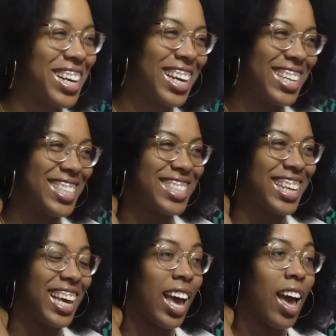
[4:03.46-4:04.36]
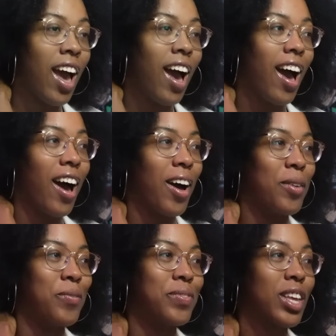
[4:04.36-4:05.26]
we're gonna see
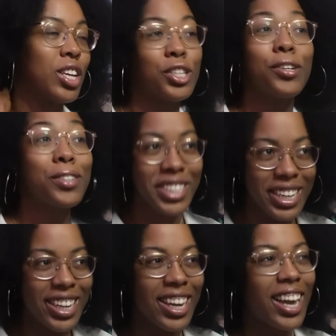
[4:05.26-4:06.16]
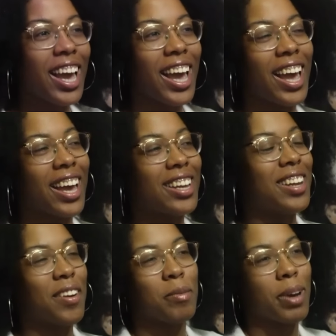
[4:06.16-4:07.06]
um, Yuji
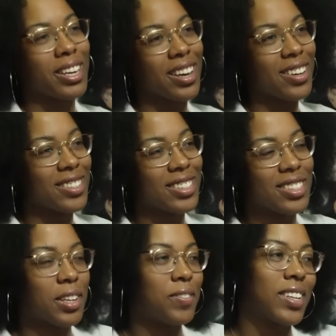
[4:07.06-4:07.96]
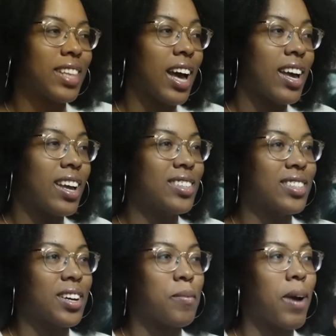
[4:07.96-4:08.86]
and everybody else and stuff like that.
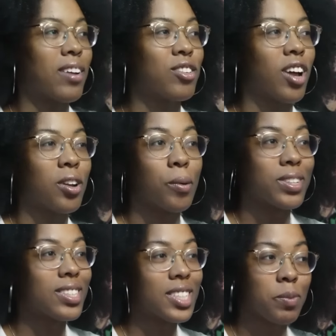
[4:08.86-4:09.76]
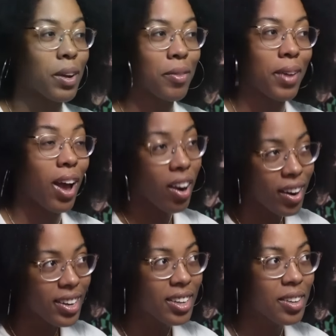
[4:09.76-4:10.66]
And um, I do not know what to expect from that
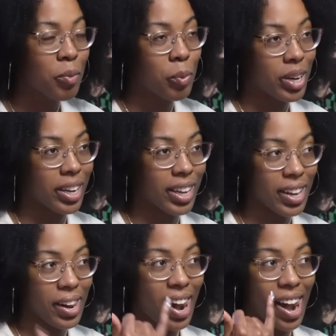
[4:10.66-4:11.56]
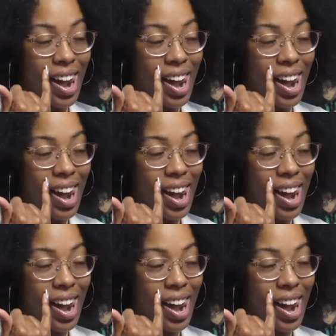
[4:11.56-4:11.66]
arc, but